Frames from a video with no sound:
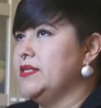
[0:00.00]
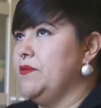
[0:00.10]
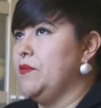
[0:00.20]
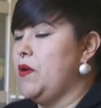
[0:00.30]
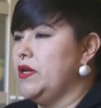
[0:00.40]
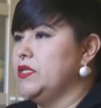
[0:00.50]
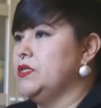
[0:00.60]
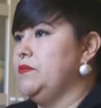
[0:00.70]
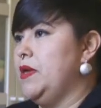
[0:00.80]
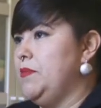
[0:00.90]
they were wanting
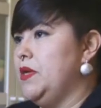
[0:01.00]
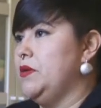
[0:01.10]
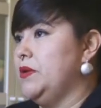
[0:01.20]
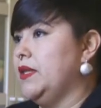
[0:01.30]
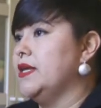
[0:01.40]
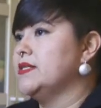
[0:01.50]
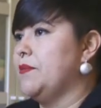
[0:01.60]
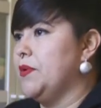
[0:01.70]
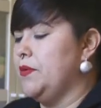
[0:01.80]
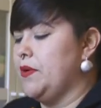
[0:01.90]
to maybe utilize that
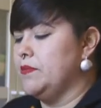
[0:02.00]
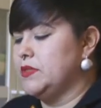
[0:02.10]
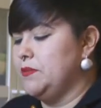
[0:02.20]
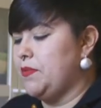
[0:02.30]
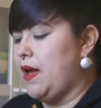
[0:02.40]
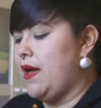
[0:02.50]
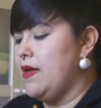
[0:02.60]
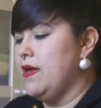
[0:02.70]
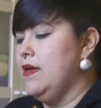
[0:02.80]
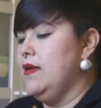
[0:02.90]
program to
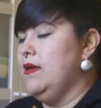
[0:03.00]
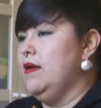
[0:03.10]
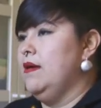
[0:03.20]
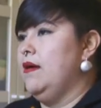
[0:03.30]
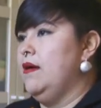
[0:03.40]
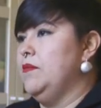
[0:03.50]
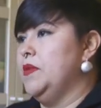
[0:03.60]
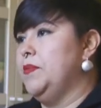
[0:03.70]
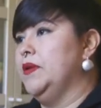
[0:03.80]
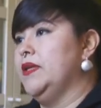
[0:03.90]
buy the
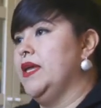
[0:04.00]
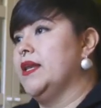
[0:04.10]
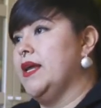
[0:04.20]
building at